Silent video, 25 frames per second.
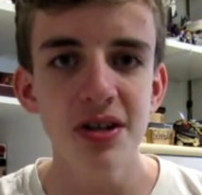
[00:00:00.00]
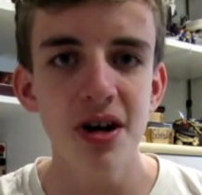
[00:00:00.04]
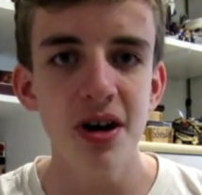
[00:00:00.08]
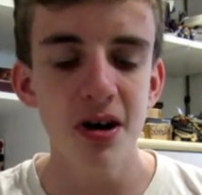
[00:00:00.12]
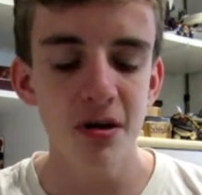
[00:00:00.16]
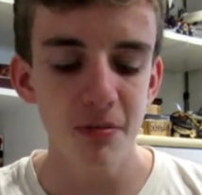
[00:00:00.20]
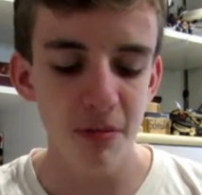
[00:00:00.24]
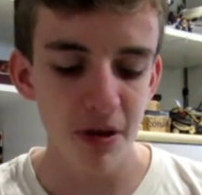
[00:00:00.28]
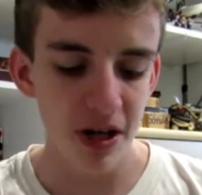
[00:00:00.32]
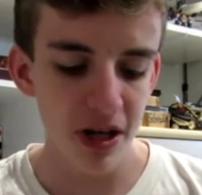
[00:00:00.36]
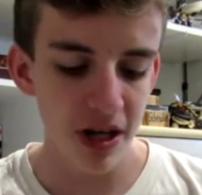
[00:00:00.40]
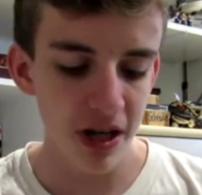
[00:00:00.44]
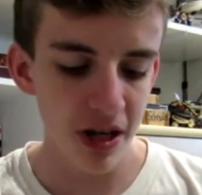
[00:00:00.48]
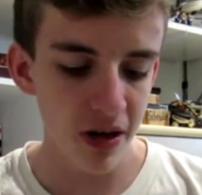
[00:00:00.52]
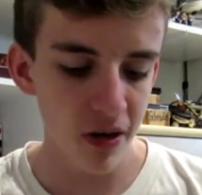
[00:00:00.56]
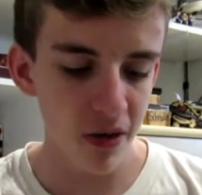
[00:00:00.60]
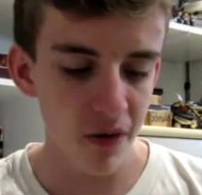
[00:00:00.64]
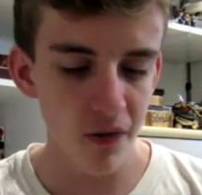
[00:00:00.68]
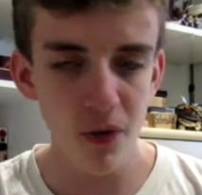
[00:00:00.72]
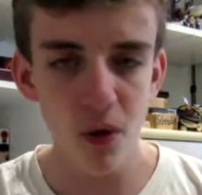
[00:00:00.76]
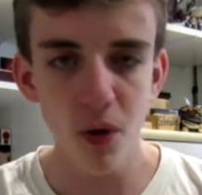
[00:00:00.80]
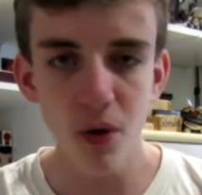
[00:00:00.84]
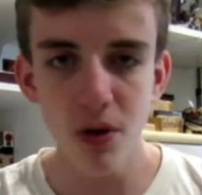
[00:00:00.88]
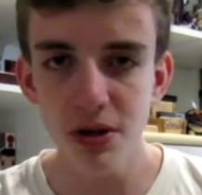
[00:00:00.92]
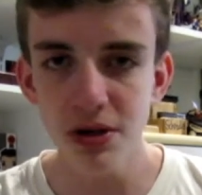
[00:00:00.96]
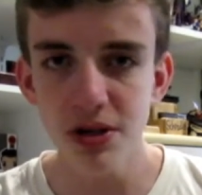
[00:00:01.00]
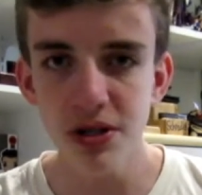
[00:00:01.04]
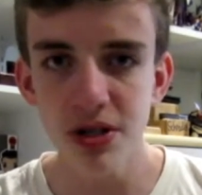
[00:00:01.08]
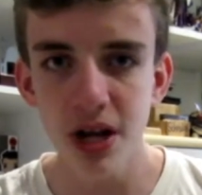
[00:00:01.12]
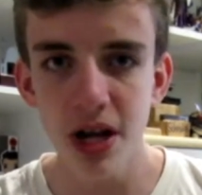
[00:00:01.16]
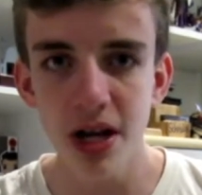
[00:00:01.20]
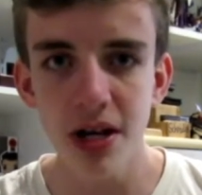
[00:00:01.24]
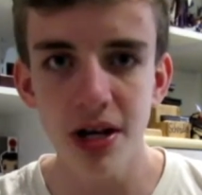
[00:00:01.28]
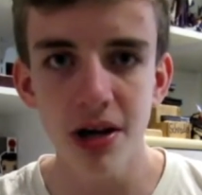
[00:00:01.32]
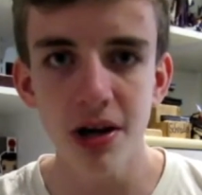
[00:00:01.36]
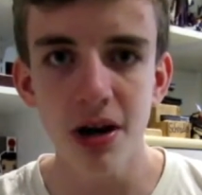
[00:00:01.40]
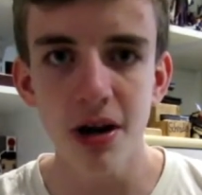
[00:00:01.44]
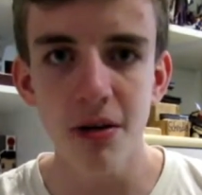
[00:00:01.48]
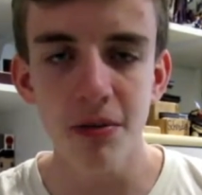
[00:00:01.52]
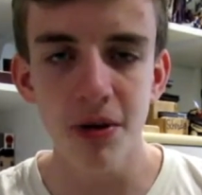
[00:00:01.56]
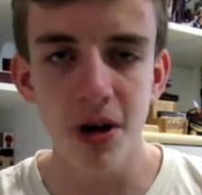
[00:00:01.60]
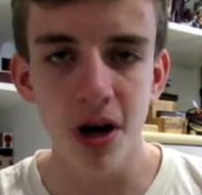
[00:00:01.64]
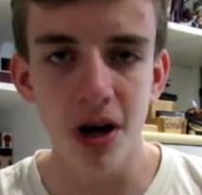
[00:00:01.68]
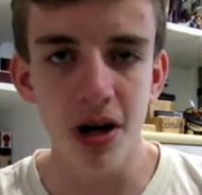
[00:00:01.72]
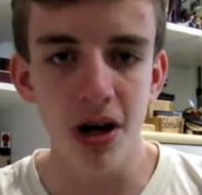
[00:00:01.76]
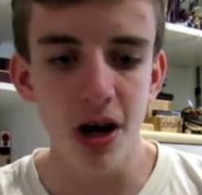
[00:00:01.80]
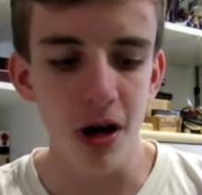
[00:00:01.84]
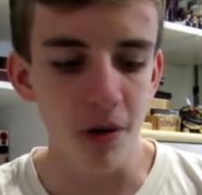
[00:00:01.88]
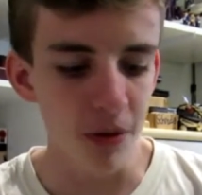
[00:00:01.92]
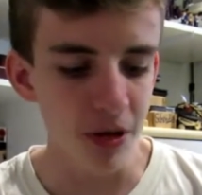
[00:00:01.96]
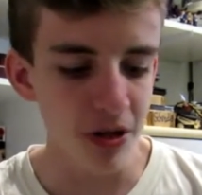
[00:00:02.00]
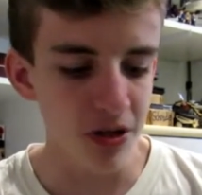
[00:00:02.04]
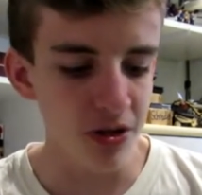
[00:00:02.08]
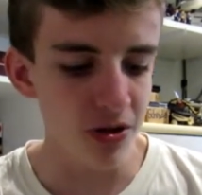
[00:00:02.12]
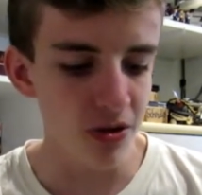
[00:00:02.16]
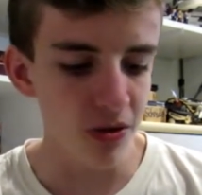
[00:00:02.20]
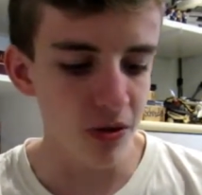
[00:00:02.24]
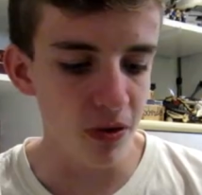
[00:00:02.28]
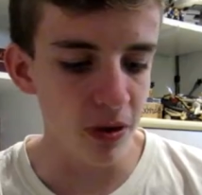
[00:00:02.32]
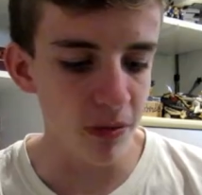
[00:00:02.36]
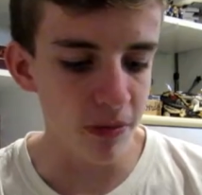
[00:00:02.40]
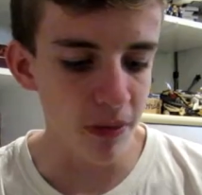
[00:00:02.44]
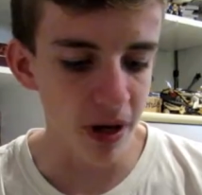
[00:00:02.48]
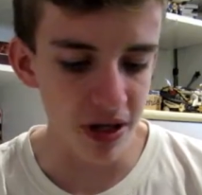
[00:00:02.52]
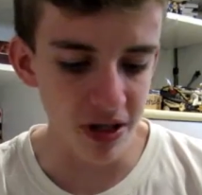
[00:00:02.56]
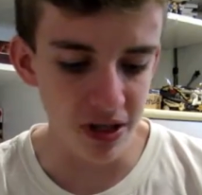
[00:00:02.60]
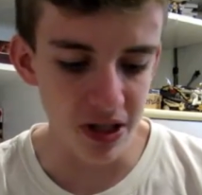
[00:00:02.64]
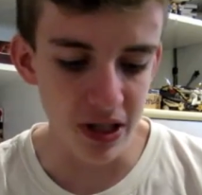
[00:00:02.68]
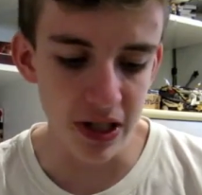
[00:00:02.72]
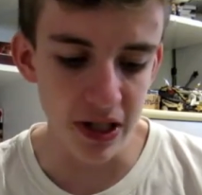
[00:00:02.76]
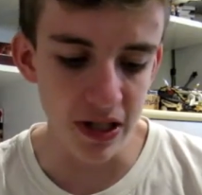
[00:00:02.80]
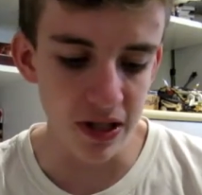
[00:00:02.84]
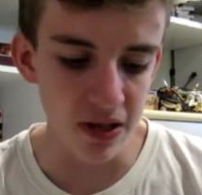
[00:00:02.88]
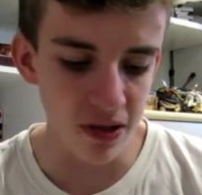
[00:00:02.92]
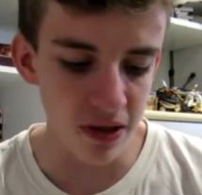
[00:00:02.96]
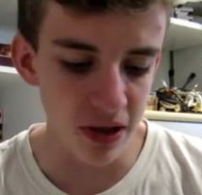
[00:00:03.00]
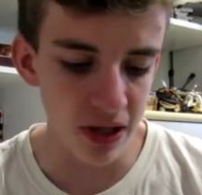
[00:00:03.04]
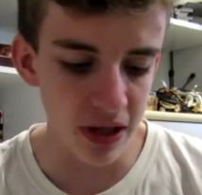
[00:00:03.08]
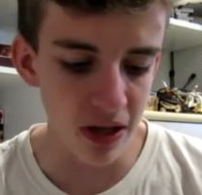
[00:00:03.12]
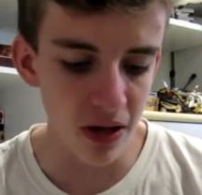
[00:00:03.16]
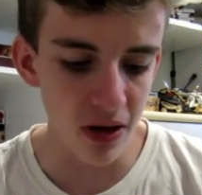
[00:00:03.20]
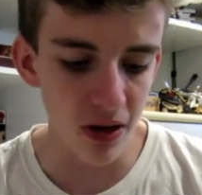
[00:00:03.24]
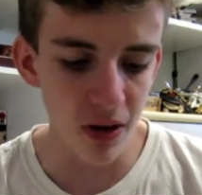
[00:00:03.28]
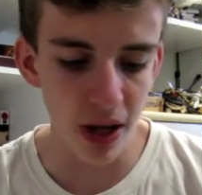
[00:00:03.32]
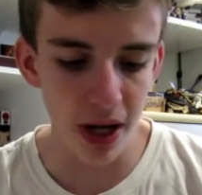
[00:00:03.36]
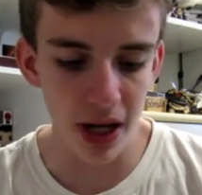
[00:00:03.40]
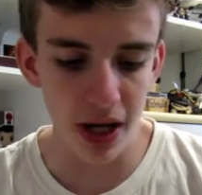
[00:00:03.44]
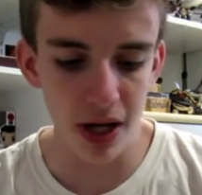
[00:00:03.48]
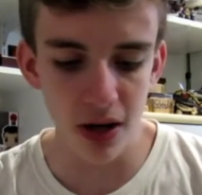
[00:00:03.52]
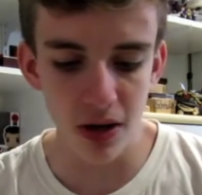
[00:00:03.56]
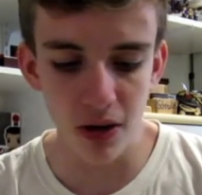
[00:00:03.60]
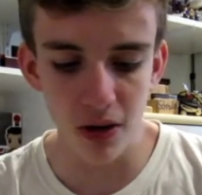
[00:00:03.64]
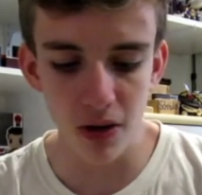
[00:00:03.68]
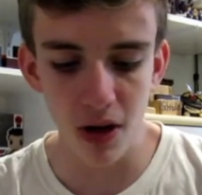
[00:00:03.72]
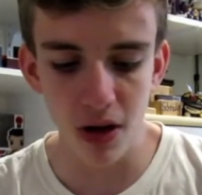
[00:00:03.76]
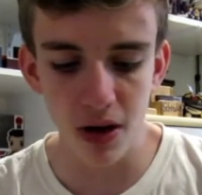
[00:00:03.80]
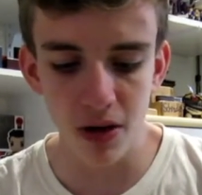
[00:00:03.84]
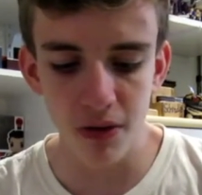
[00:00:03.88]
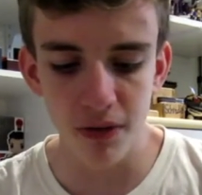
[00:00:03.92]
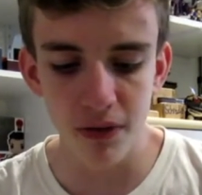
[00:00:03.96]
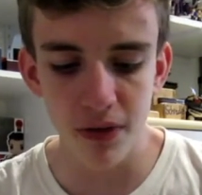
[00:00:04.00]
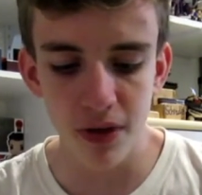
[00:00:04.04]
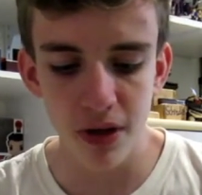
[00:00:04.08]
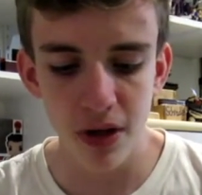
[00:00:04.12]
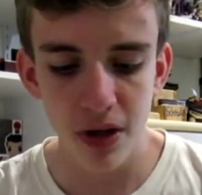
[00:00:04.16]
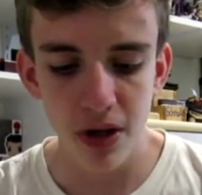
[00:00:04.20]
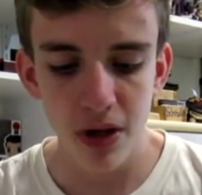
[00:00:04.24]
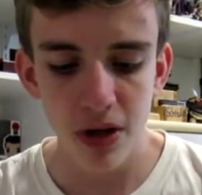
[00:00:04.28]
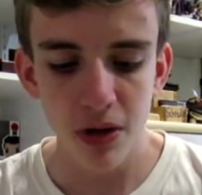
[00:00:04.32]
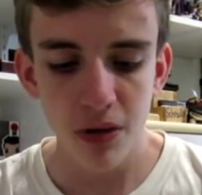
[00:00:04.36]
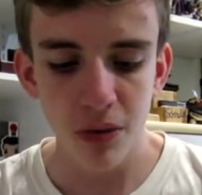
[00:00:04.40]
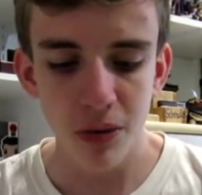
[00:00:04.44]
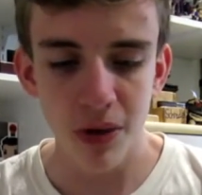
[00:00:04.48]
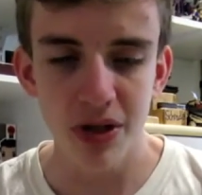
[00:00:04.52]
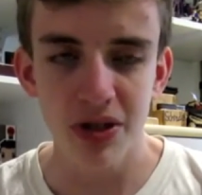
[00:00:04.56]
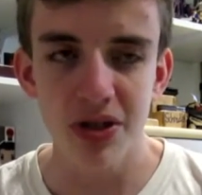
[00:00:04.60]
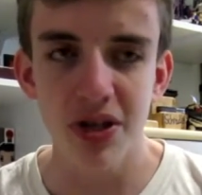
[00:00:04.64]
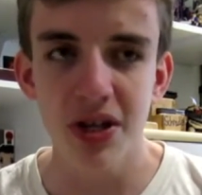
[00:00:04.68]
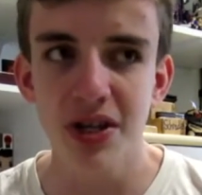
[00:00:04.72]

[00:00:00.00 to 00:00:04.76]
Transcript: It, of course, ended up not coming to my city's theater like a lot of ones.